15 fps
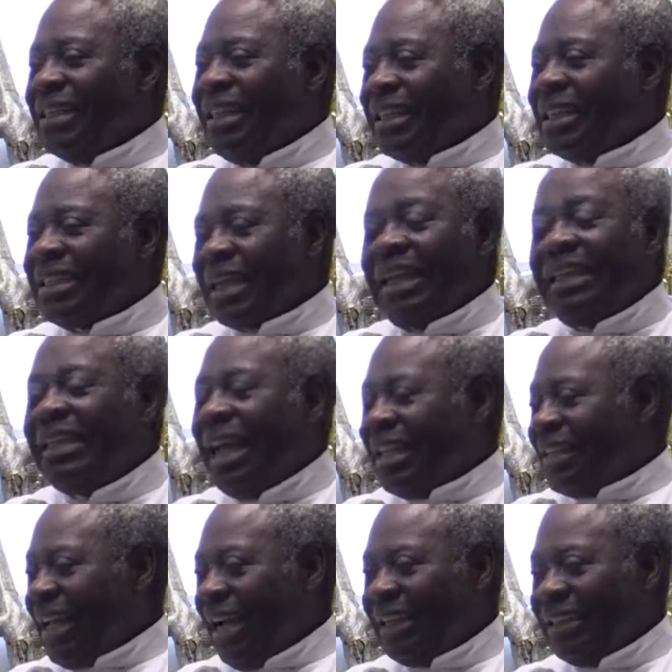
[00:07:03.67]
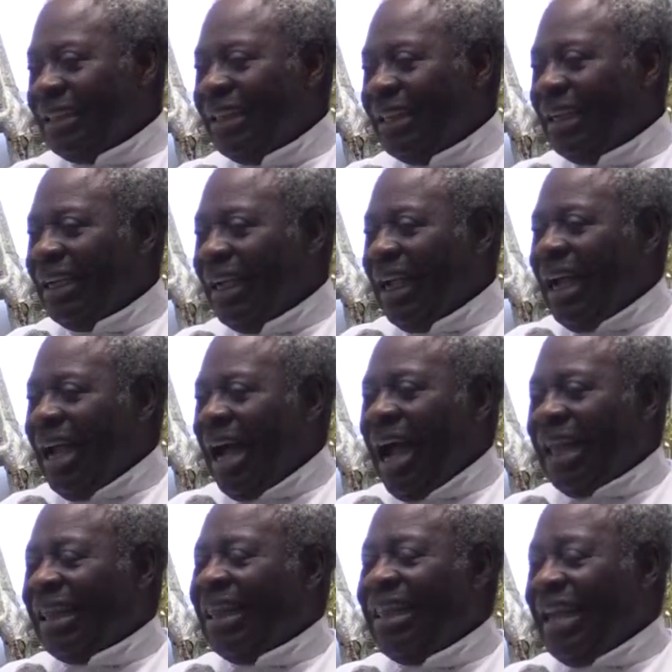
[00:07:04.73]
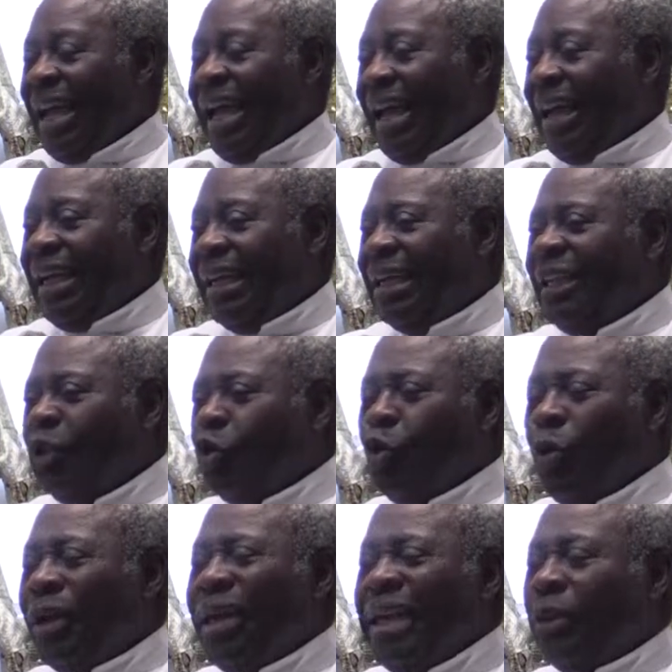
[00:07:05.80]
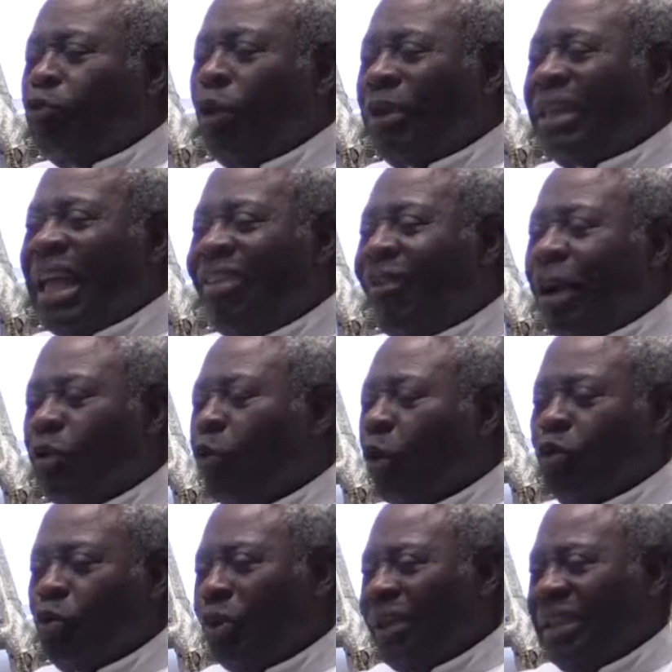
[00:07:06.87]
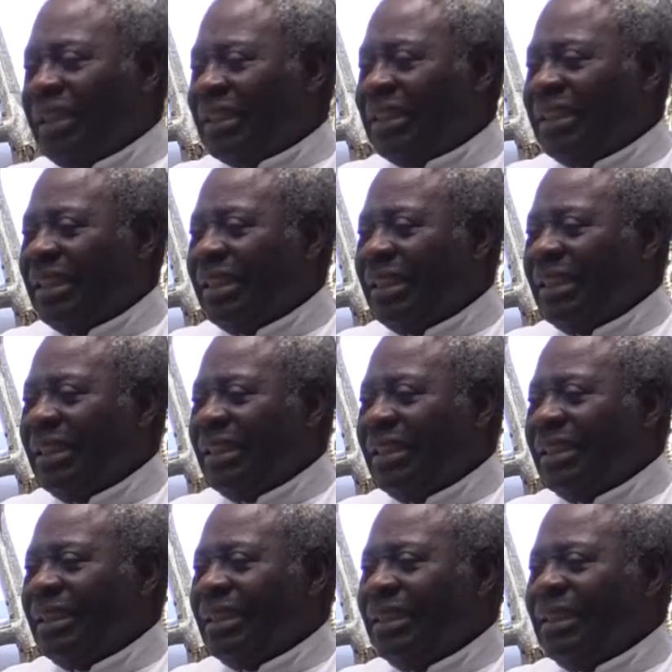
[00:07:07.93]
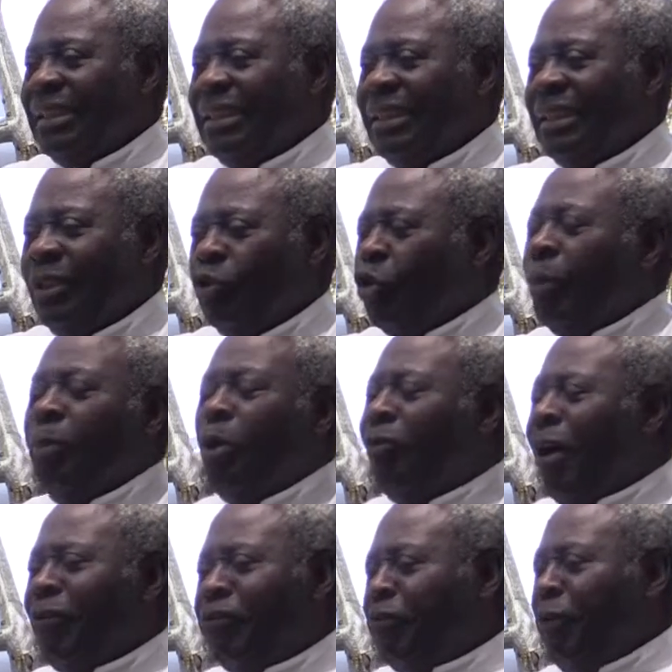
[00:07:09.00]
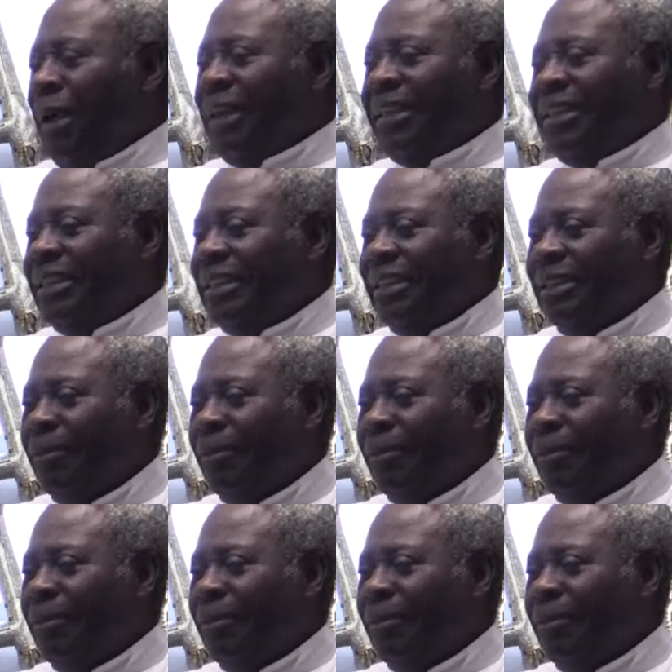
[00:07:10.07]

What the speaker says: is a desert, and there you will eat whatever you want to eat. You will be overfed.